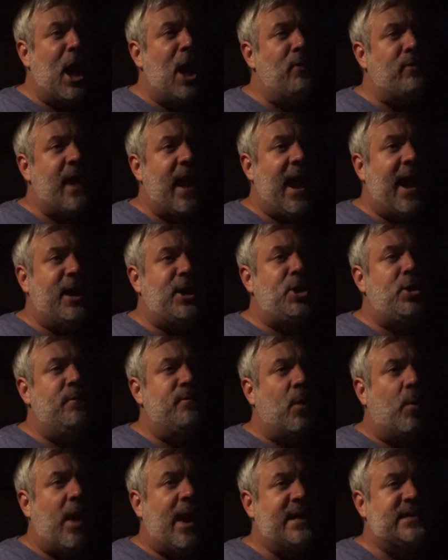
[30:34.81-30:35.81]
Okay, you
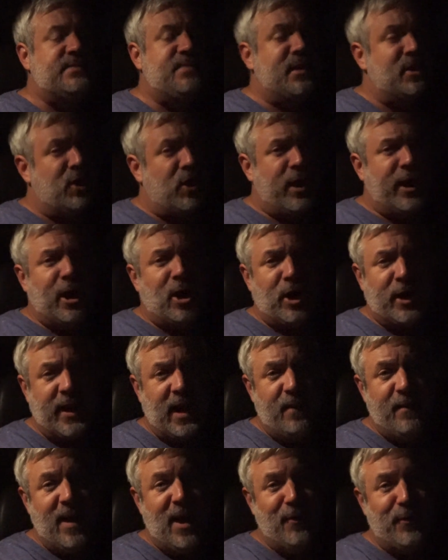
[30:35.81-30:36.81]
have a right to be a little
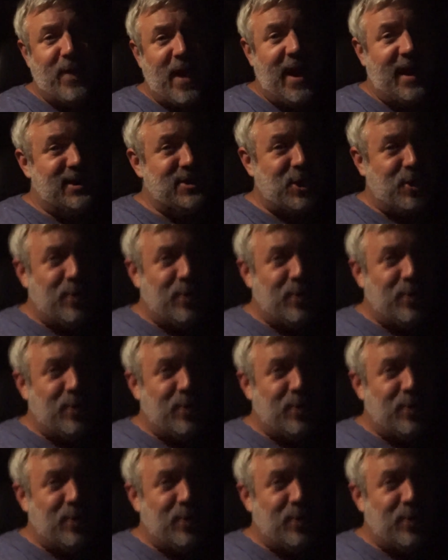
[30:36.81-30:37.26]
arrogant about that.